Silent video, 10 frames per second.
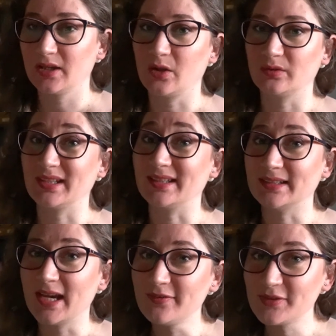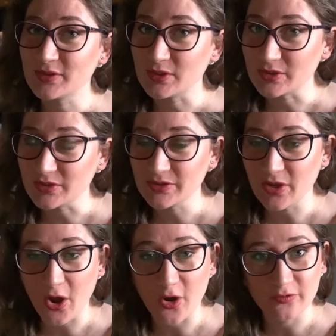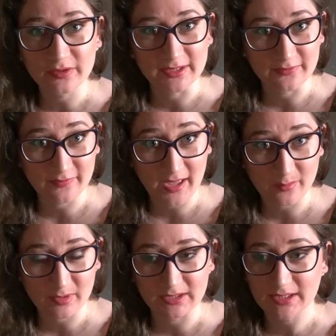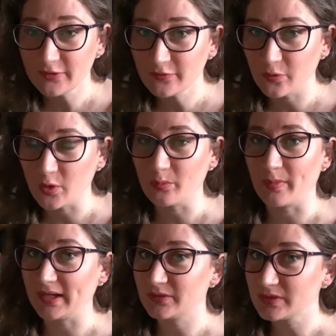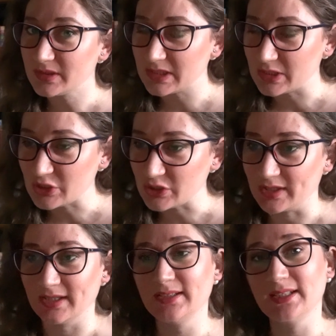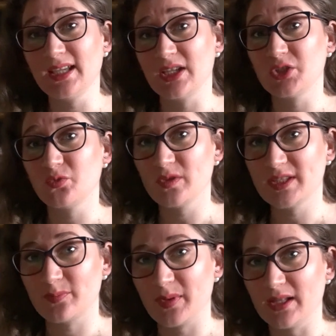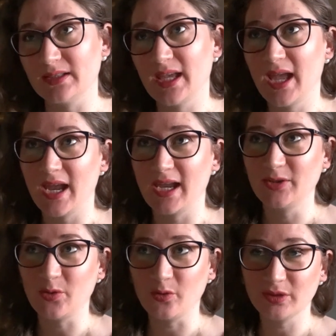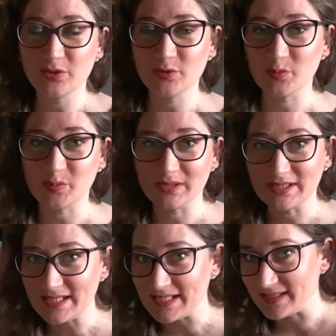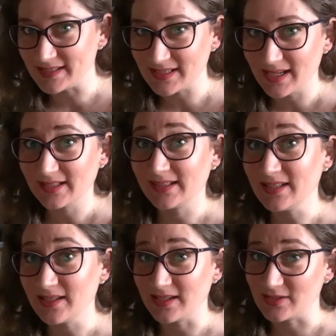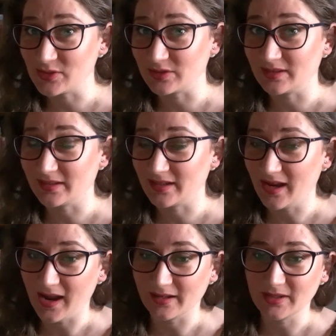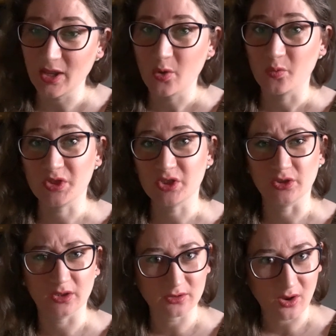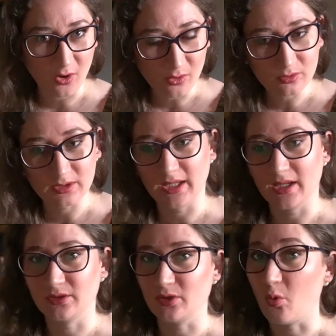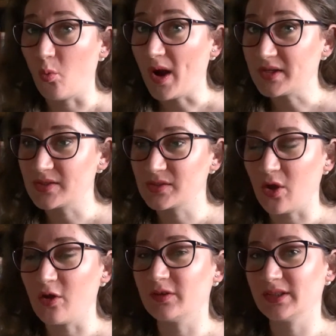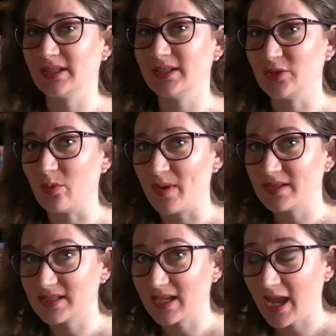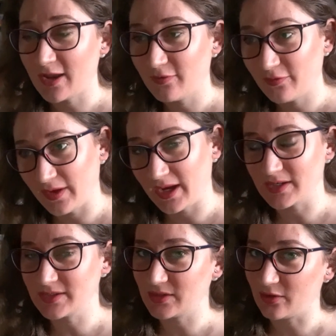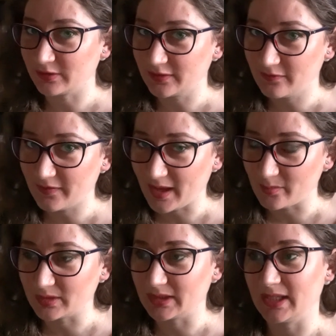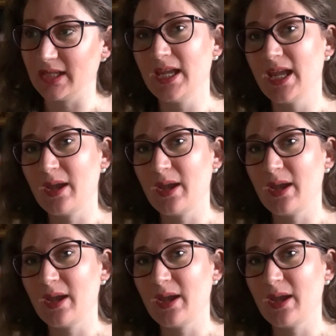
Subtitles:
the life source of the family. Therefore, by tradition, the kitchen was built in order to please the kitchen god, which not only, watches over the domestic affairs of the family,